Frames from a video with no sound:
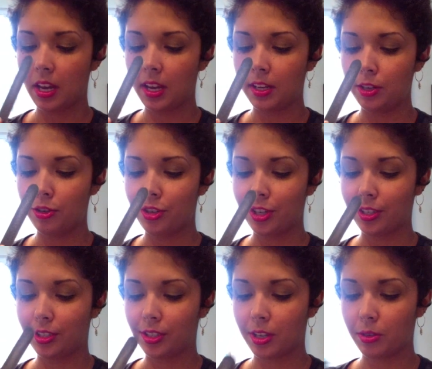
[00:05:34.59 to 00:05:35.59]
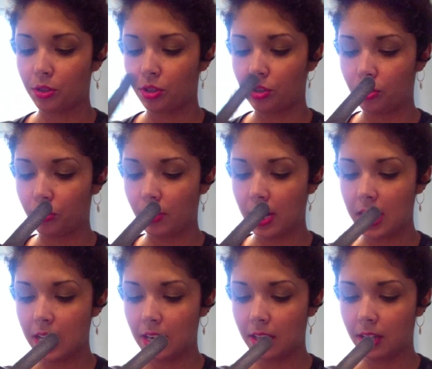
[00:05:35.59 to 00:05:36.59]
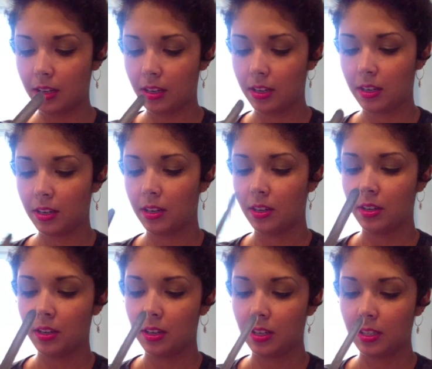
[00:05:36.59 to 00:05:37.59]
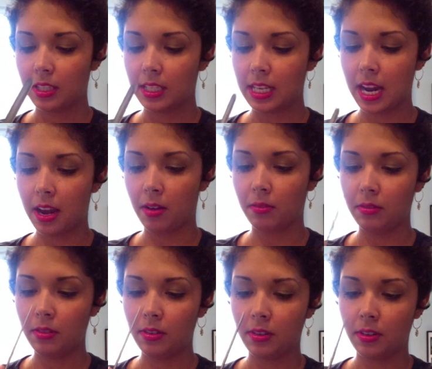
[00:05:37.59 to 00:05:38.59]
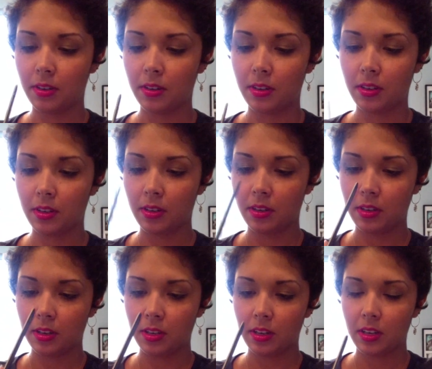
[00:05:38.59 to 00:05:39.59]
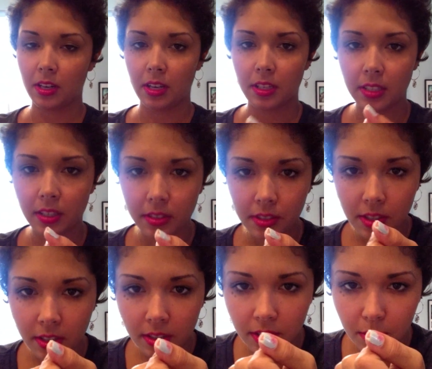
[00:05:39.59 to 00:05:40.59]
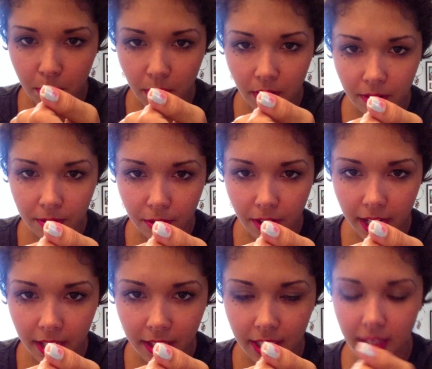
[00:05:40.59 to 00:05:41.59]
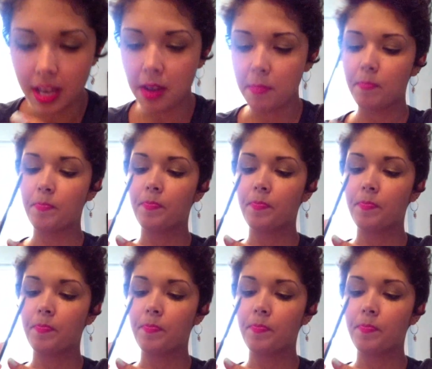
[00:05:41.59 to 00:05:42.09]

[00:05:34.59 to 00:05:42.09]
and you just go straight down until it starts to perforate like that.